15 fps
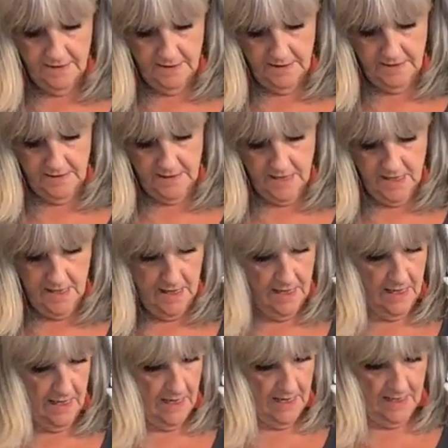And let's
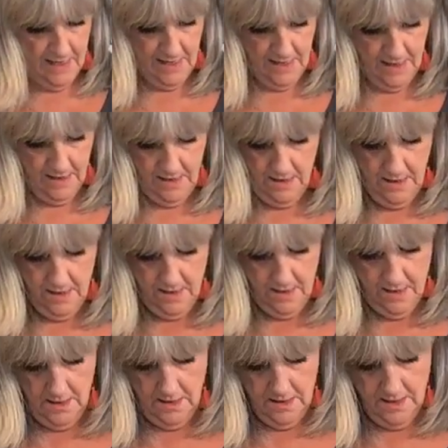just add
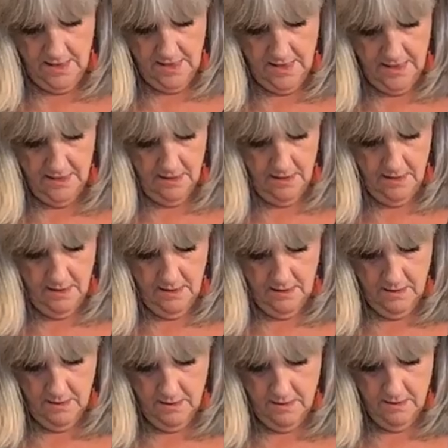
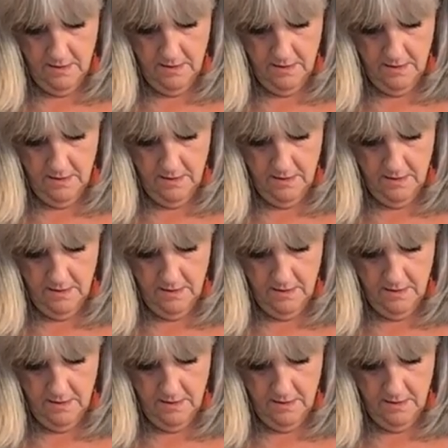that